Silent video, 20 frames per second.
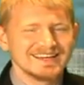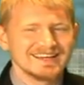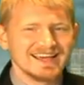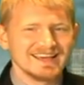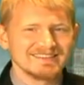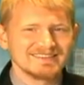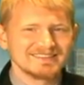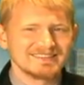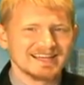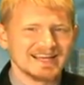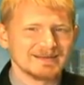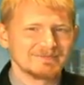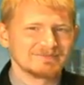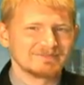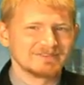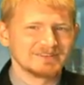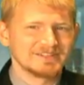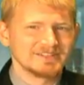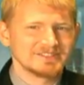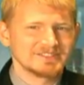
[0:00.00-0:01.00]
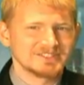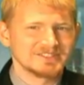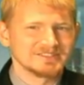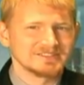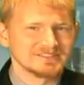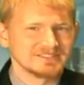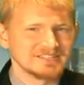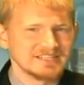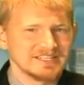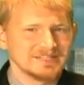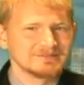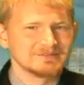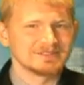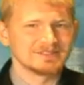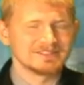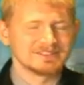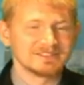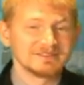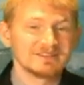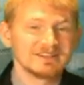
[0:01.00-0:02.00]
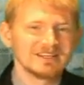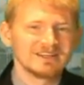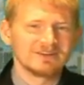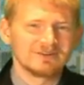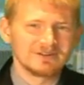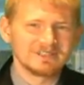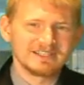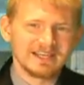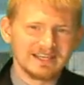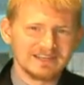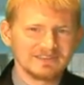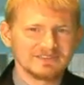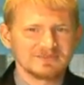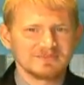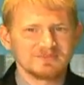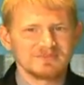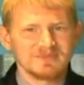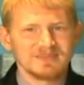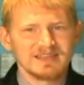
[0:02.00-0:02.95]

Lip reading: at the top for your chosen keywords or tags.